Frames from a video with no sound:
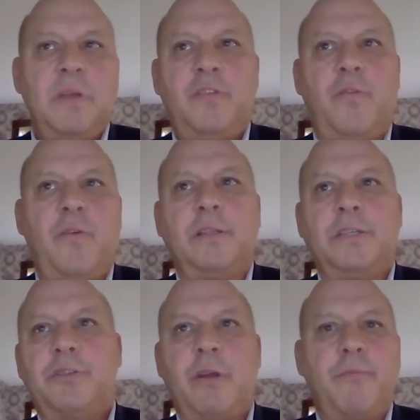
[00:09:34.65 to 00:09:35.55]
it's
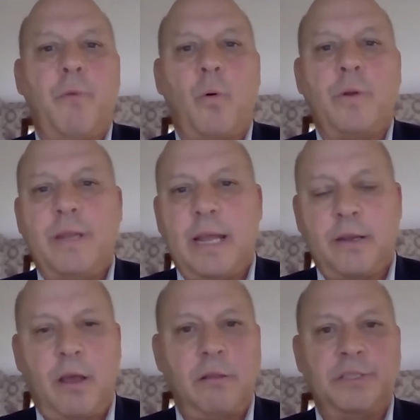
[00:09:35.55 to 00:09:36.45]
fairly straightforward
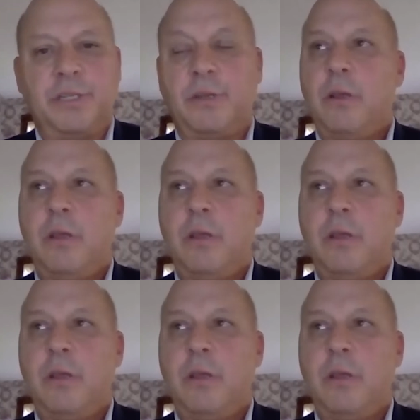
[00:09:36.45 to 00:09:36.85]
technology.